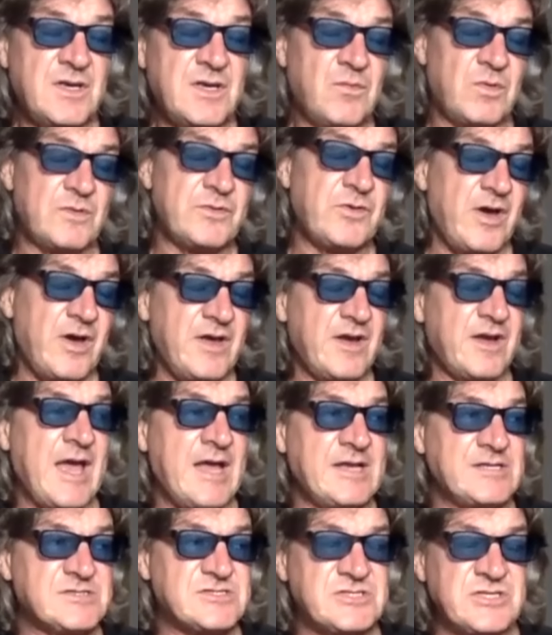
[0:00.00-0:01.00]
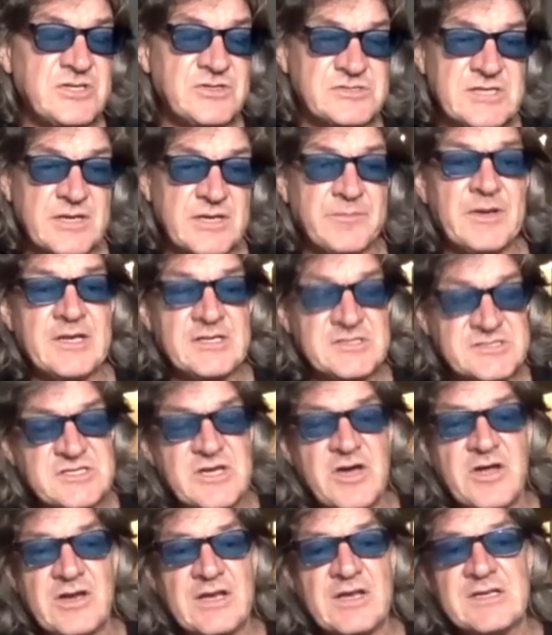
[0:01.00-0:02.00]
well, not against Usyk, but it's
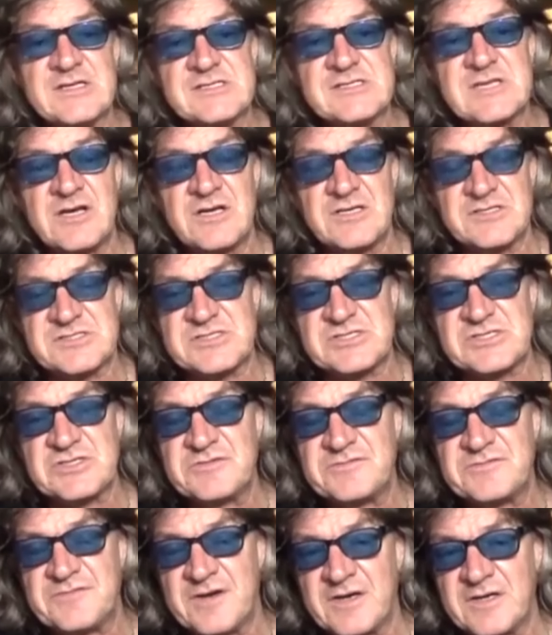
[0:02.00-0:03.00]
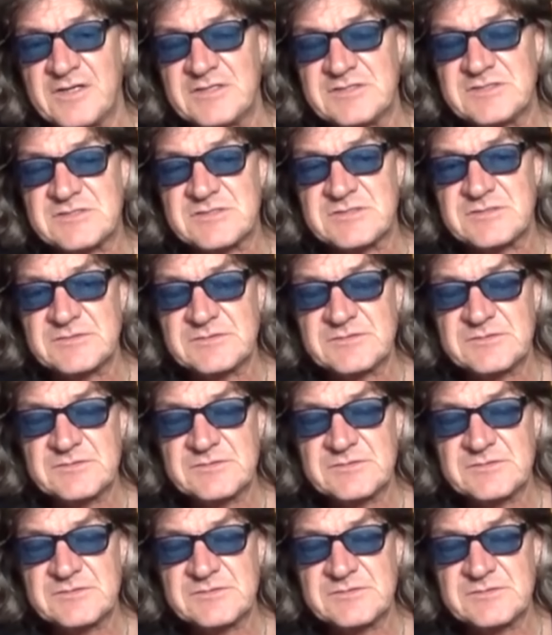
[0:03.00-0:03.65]
certainly in his last two fights.